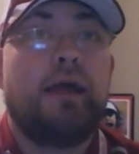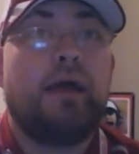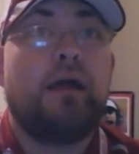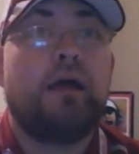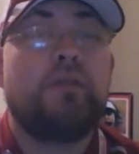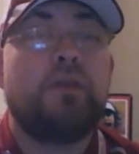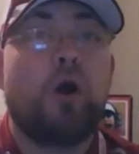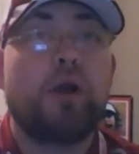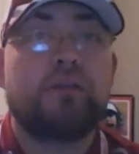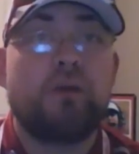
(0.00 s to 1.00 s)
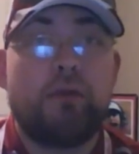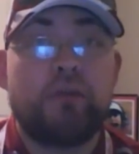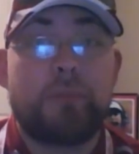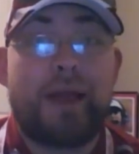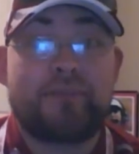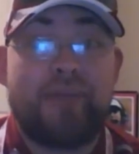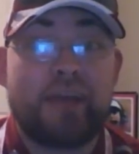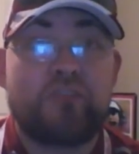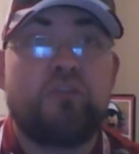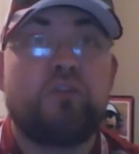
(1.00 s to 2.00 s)
Uh, the Arkansas Razorbacks
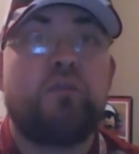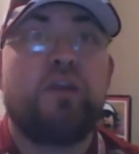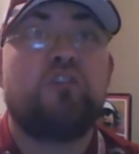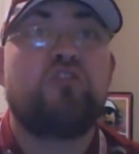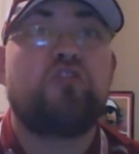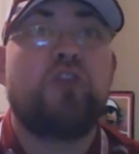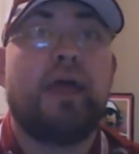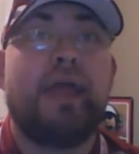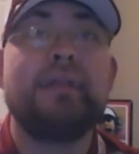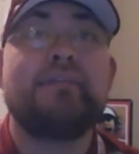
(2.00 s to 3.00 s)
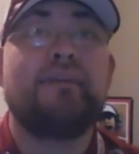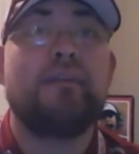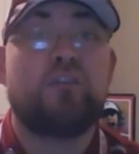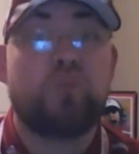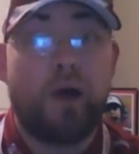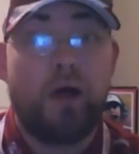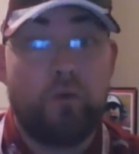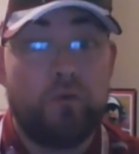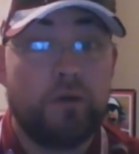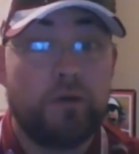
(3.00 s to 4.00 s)
last year finished 18 and
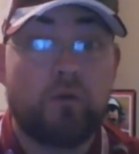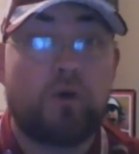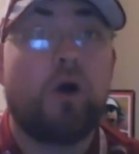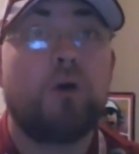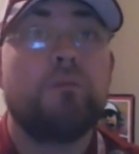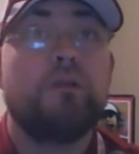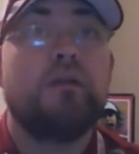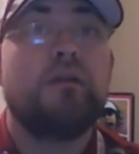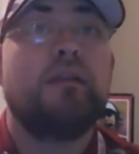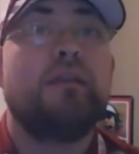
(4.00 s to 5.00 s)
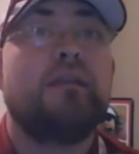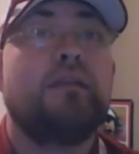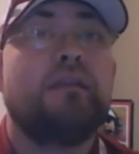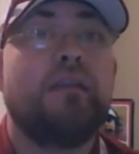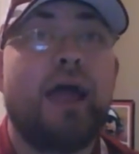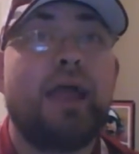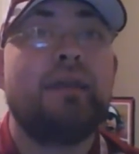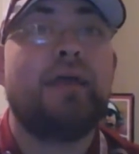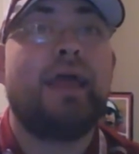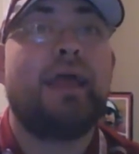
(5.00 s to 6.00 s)
12 overall,
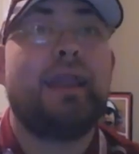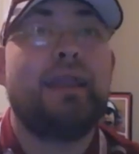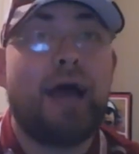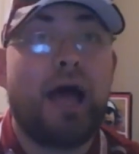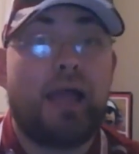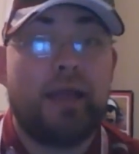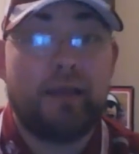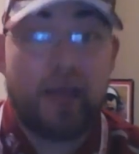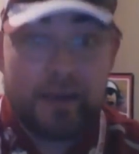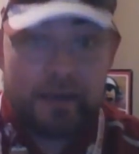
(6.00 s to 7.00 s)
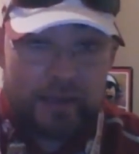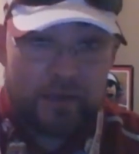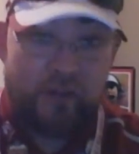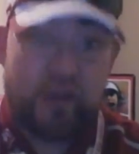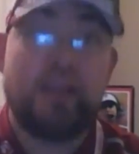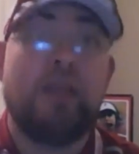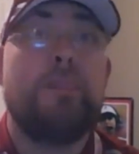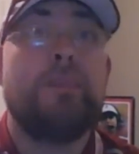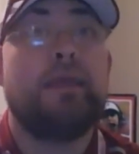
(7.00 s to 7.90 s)
9 and 9, 9 even in